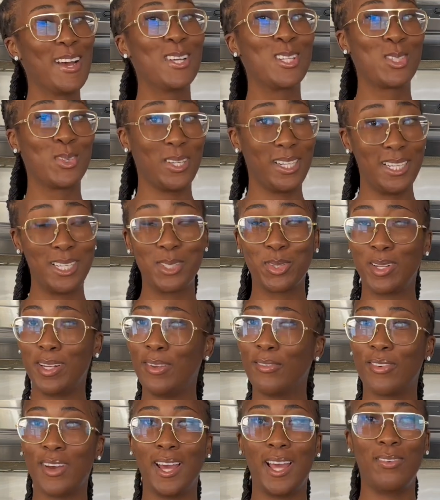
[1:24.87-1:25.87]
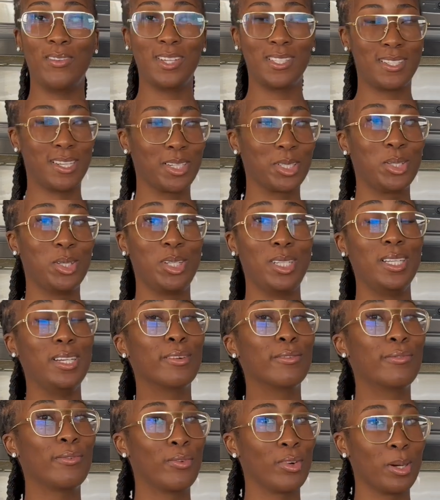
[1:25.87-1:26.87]
2025 is actually in
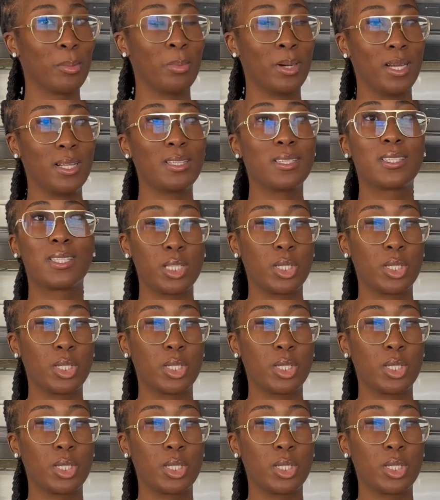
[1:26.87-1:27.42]
4 months.